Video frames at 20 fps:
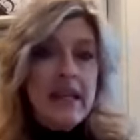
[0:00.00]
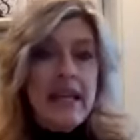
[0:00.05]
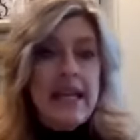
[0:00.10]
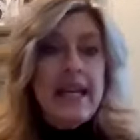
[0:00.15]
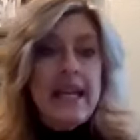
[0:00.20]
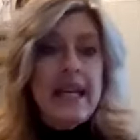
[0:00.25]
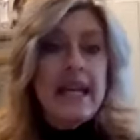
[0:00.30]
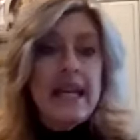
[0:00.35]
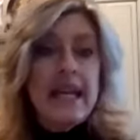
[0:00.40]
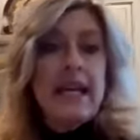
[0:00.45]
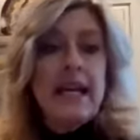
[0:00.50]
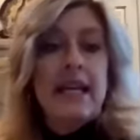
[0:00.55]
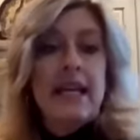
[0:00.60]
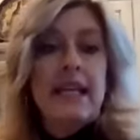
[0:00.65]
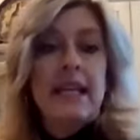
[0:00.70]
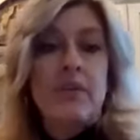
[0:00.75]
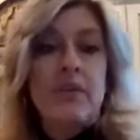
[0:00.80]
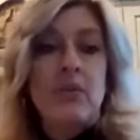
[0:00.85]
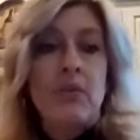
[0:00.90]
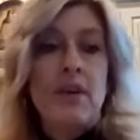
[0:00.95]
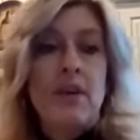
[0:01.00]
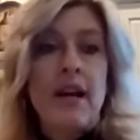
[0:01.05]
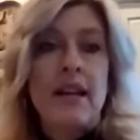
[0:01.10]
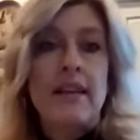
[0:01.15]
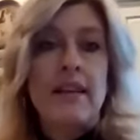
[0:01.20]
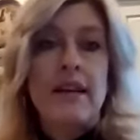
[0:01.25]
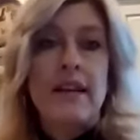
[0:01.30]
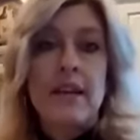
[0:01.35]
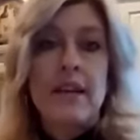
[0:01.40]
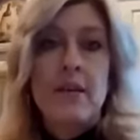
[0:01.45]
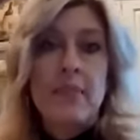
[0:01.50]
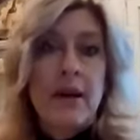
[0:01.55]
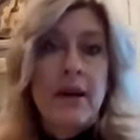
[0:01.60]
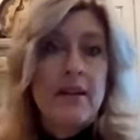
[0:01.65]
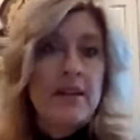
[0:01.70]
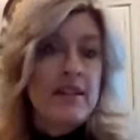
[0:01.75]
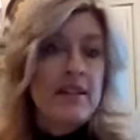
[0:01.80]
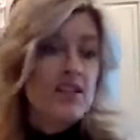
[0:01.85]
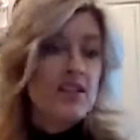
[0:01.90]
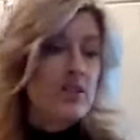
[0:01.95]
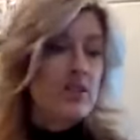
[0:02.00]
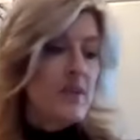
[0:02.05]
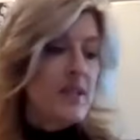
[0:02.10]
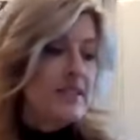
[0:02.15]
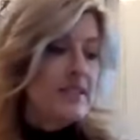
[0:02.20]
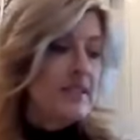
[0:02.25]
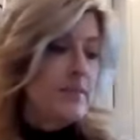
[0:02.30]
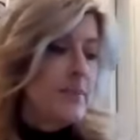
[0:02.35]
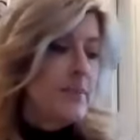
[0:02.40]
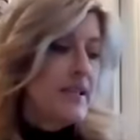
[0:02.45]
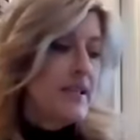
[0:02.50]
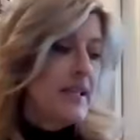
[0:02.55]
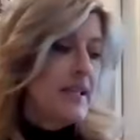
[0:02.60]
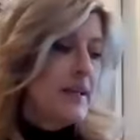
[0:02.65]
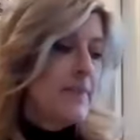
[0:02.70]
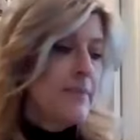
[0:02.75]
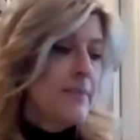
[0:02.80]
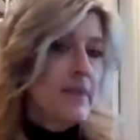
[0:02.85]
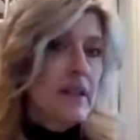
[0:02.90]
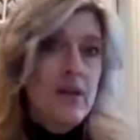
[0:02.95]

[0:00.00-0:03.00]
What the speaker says: And what I like about this recipe,